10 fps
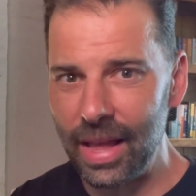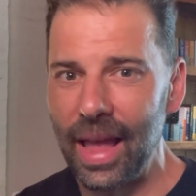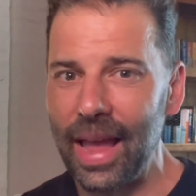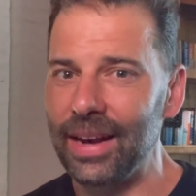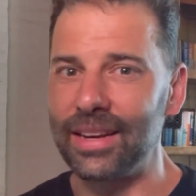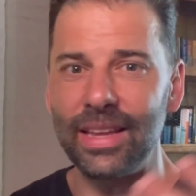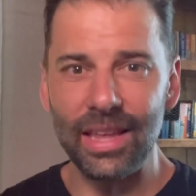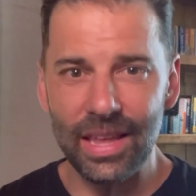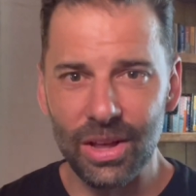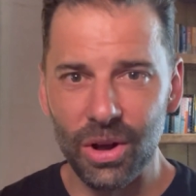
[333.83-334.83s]
and
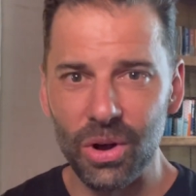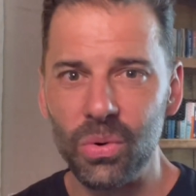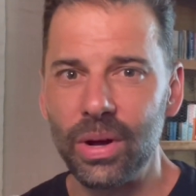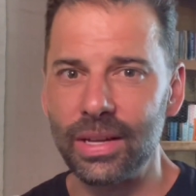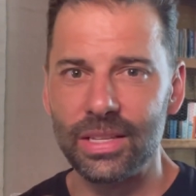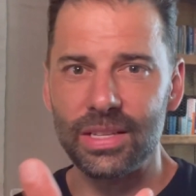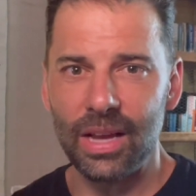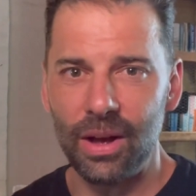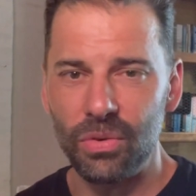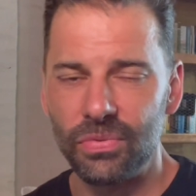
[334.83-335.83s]
ego,
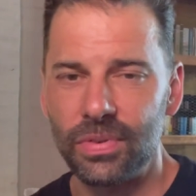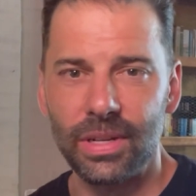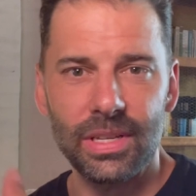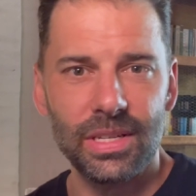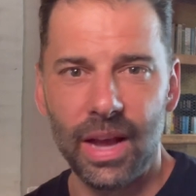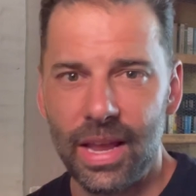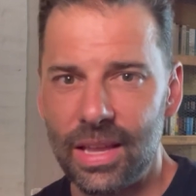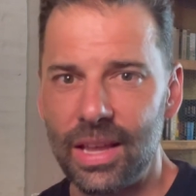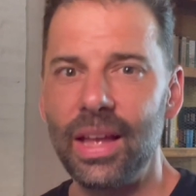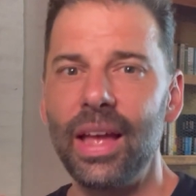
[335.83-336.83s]
self,
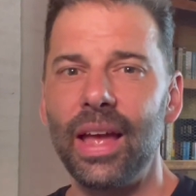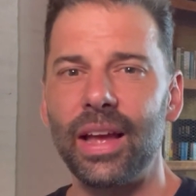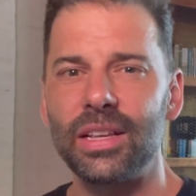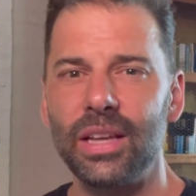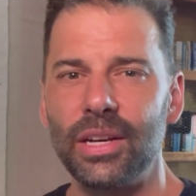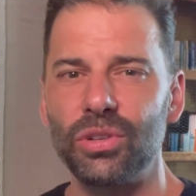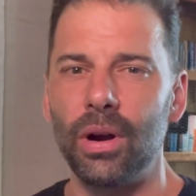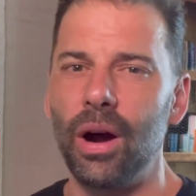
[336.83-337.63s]
psyche, etc.